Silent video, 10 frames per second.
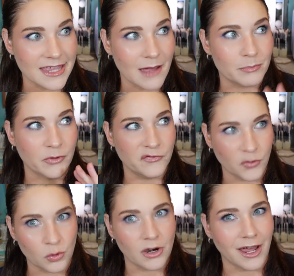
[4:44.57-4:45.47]
that
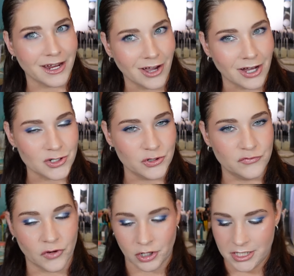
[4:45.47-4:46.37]
before I got too
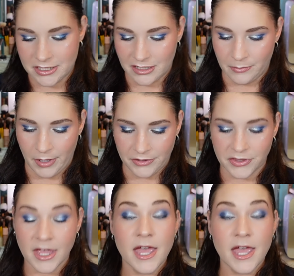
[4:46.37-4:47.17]
far into the month.